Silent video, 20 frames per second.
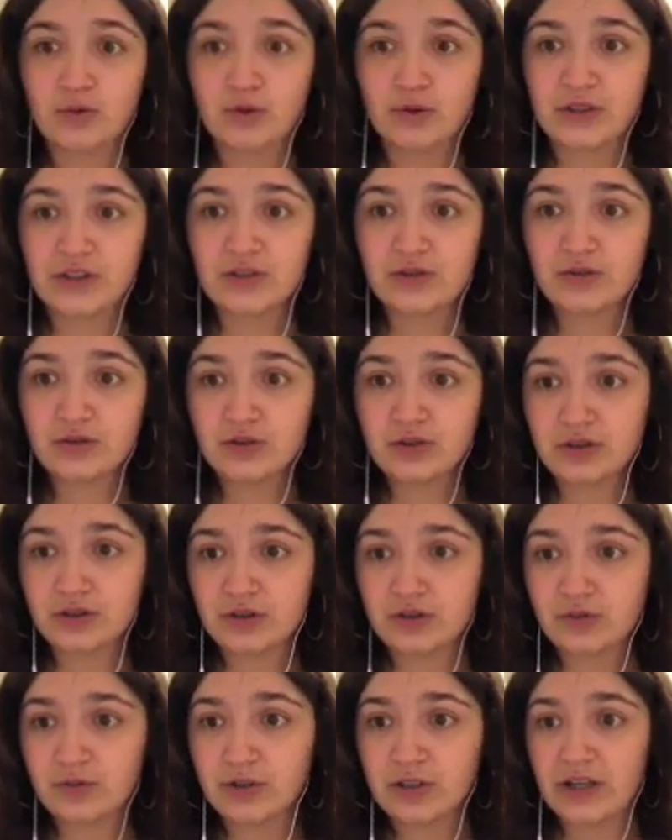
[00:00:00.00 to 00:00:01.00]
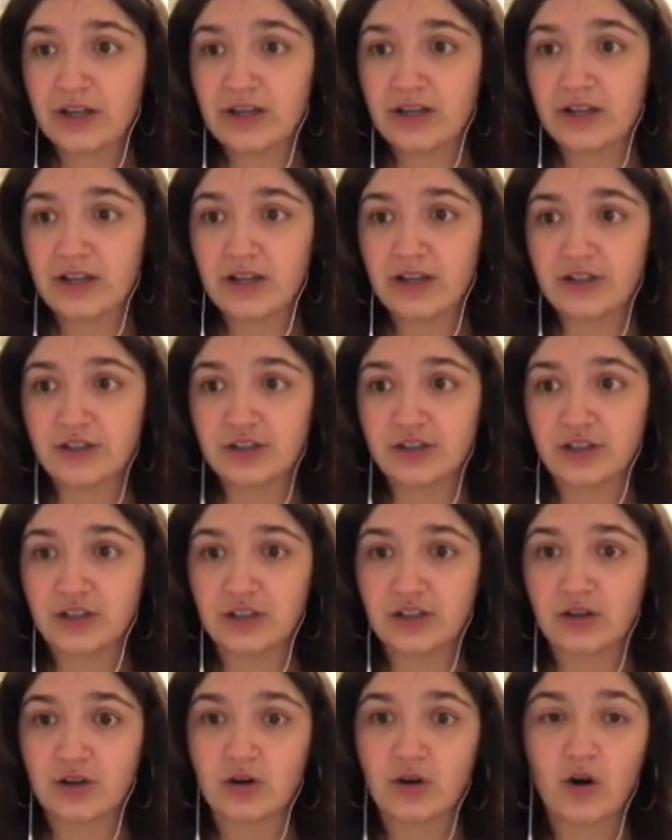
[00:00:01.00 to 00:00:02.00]
Preschool children with
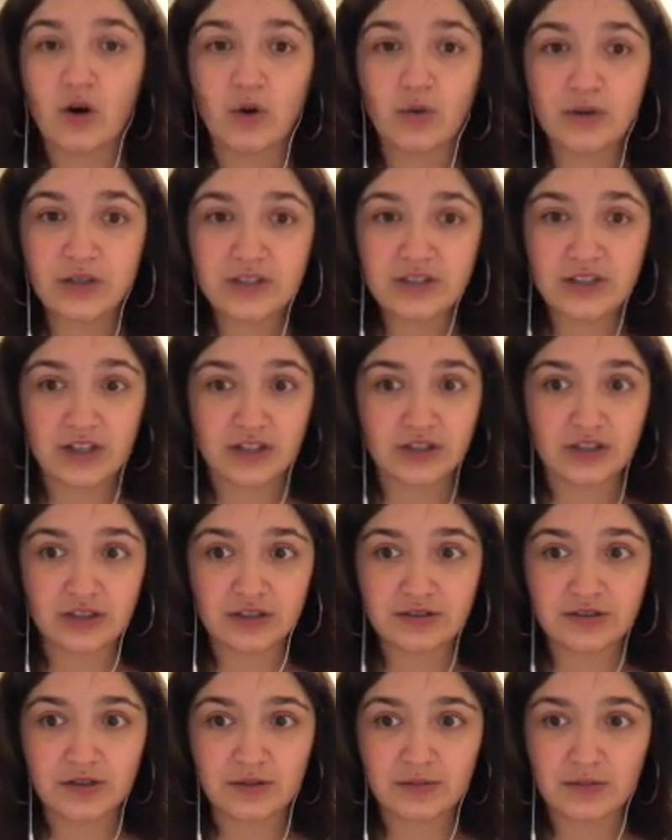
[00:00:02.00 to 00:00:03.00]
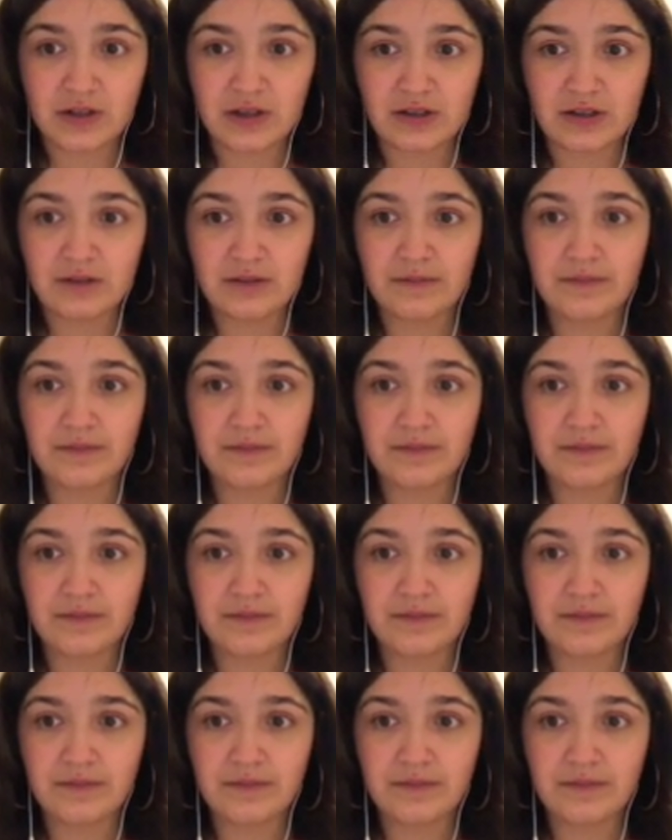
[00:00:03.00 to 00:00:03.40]
ADHD are always touching something.